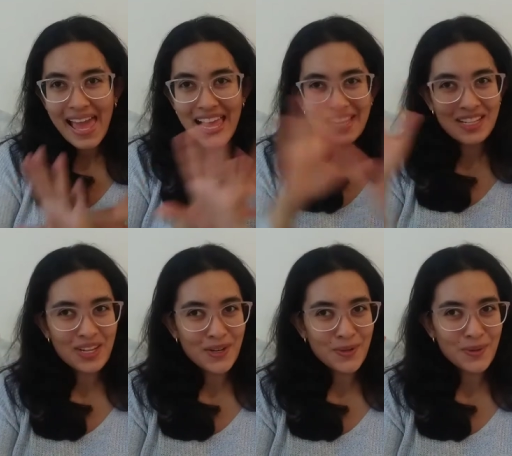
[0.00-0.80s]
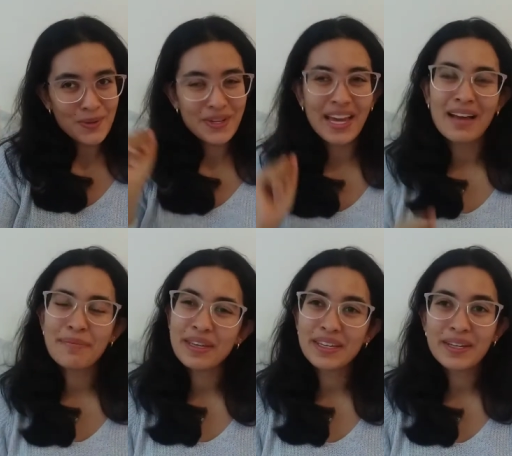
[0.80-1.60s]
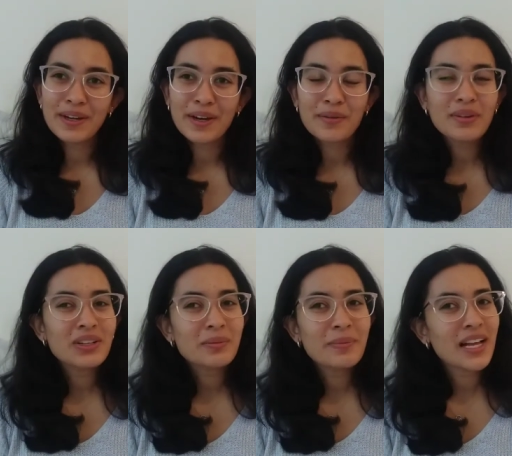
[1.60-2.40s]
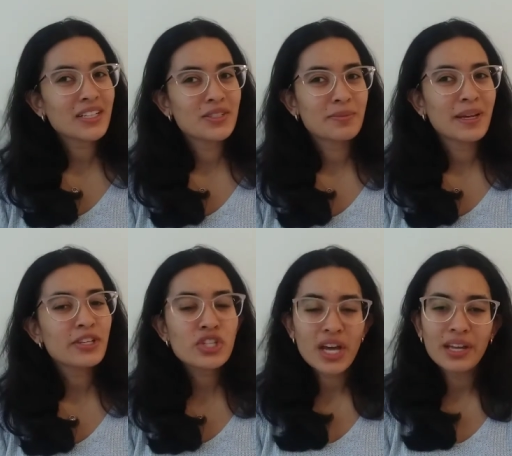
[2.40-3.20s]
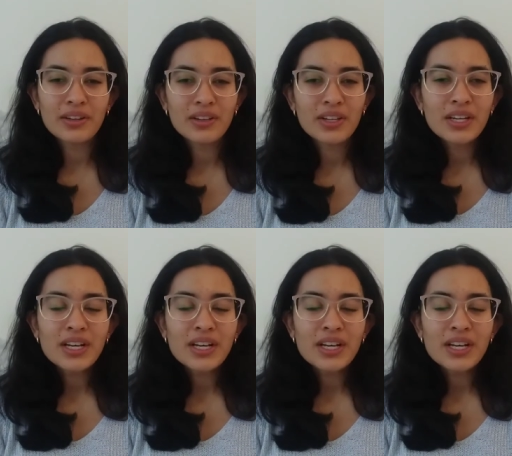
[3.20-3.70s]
Hello, Cam here, and welcome back to my channel.